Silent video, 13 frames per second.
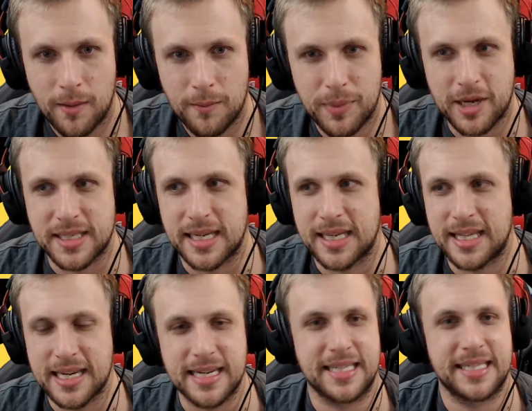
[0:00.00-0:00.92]
because they
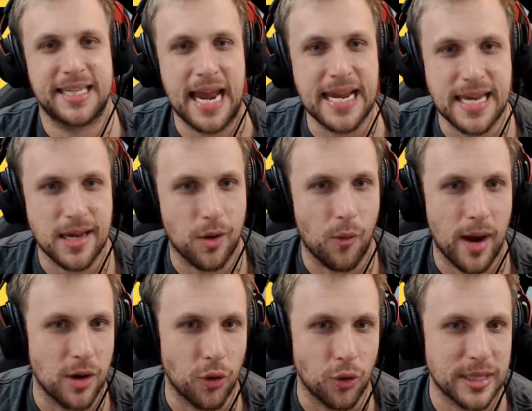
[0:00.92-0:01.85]
think it's taking
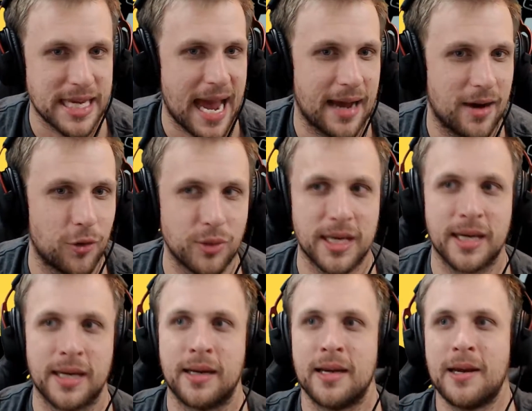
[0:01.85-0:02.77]
away all
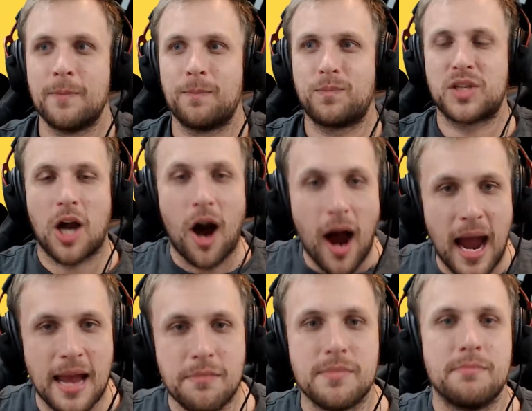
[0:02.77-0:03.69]
the
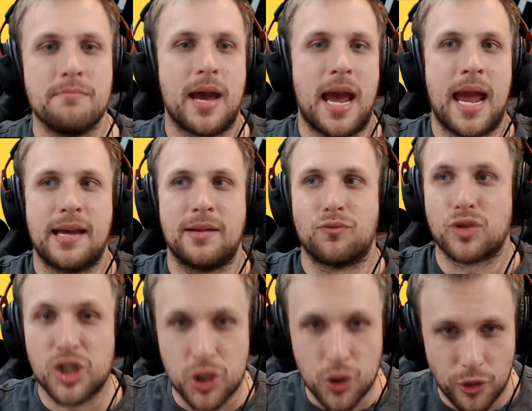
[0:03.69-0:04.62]
time and
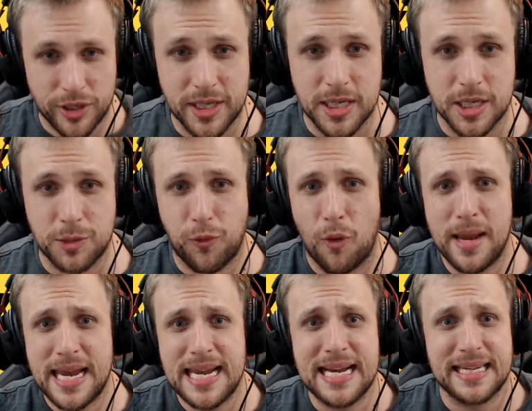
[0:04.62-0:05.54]
resources from
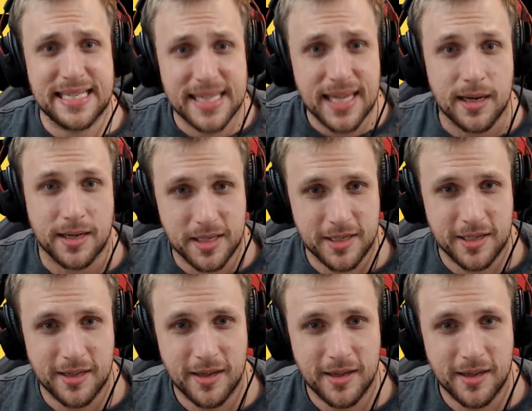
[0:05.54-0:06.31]
ES6.